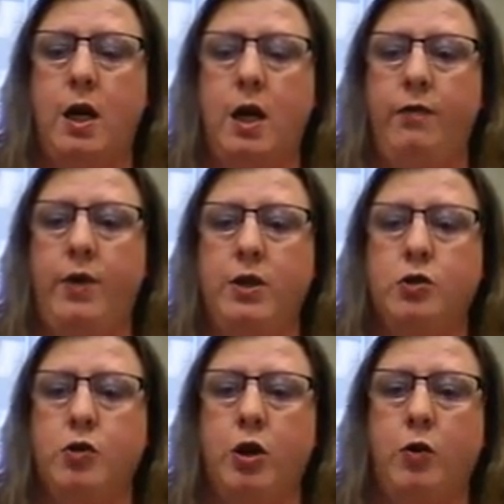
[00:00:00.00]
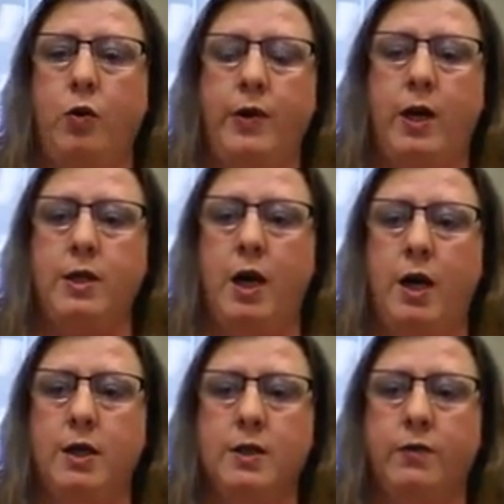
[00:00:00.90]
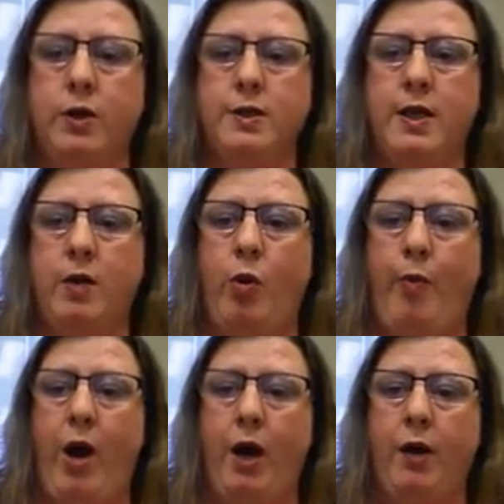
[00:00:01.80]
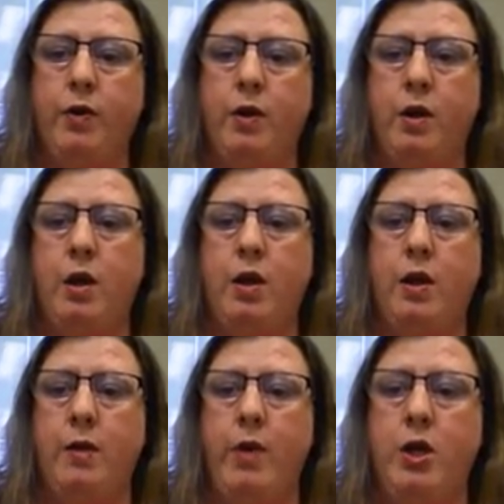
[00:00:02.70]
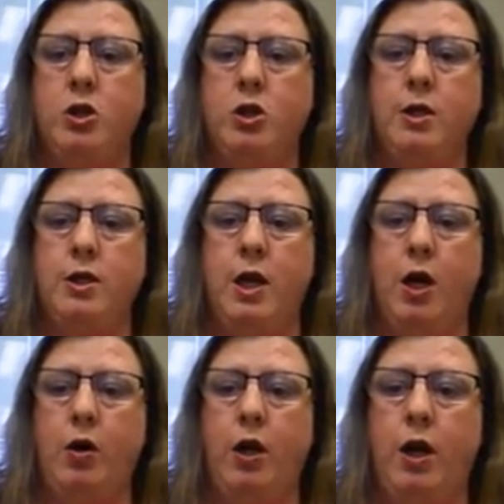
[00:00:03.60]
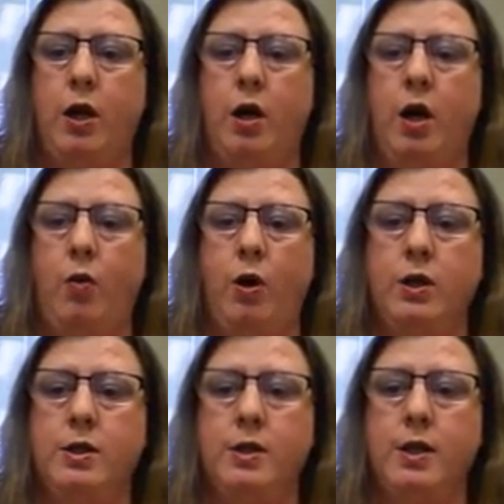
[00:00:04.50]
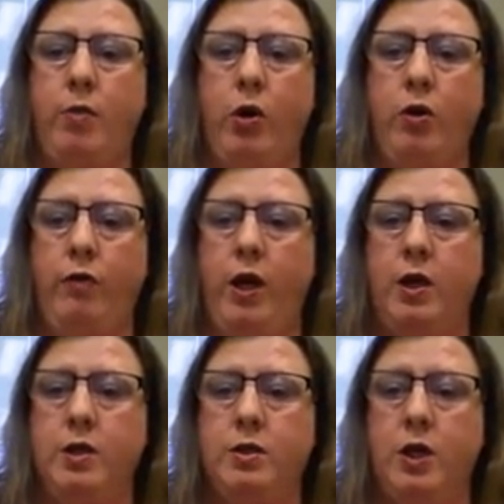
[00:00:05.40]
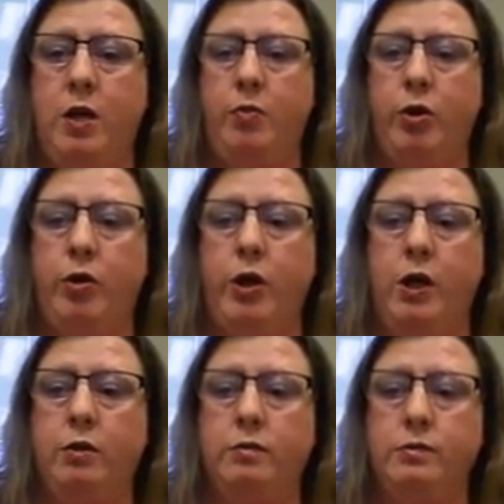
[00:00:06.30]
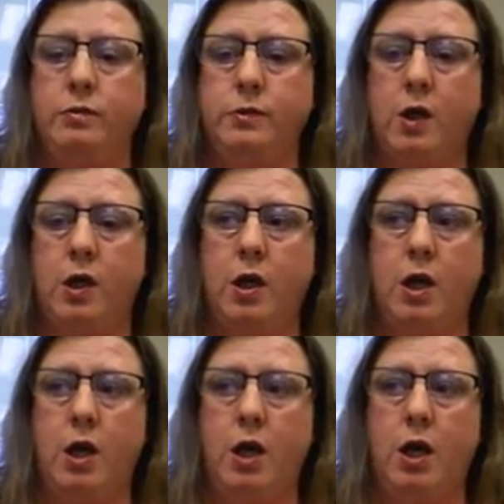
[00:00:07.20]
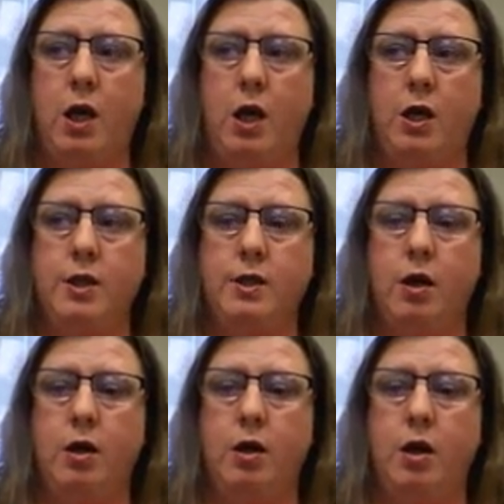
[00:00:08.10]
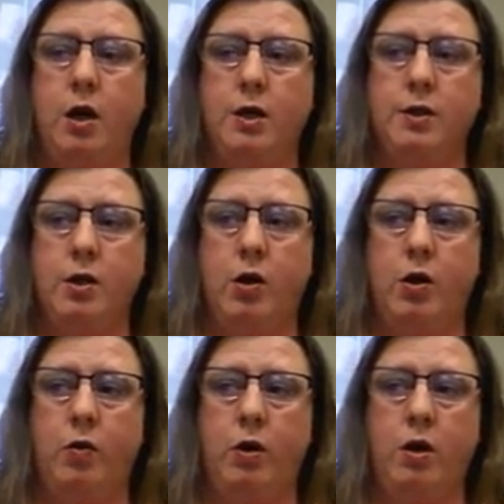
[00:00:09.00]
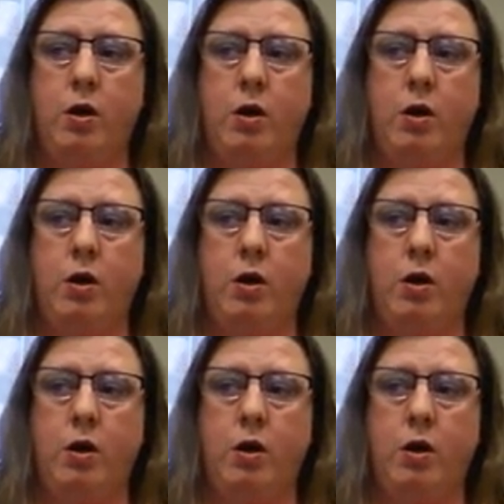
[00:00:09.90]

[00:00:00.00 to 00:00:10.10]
and if they struggle with that task, for example, math, they may shut down and not want to stay motivated to keep learning. It is also